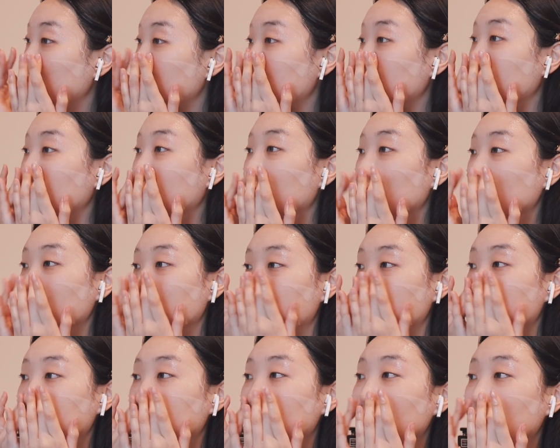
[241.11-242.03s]
to get it
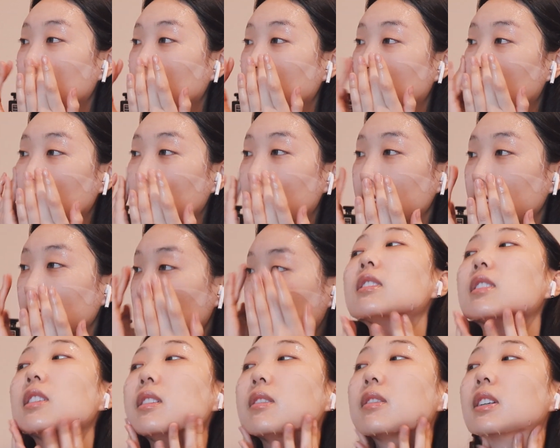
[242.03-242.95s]
fitted well.
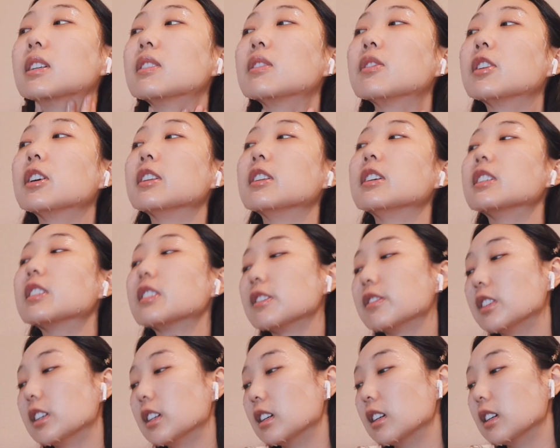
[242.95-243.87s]
So I'm gonna wear this
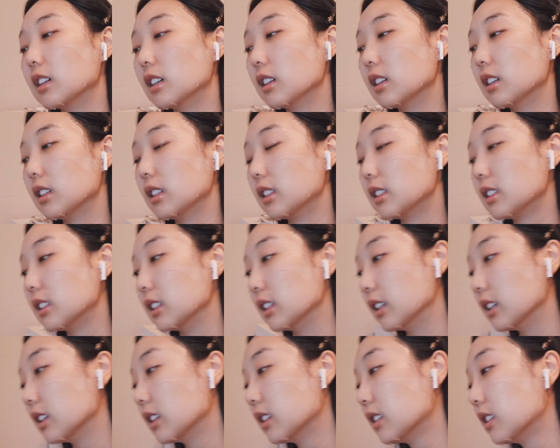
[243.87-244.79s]
for, let's
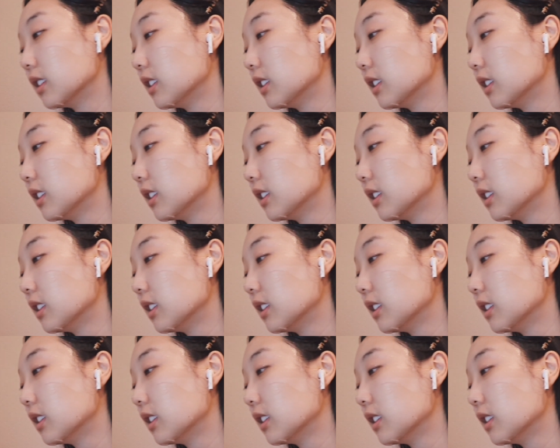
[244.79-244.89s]
see,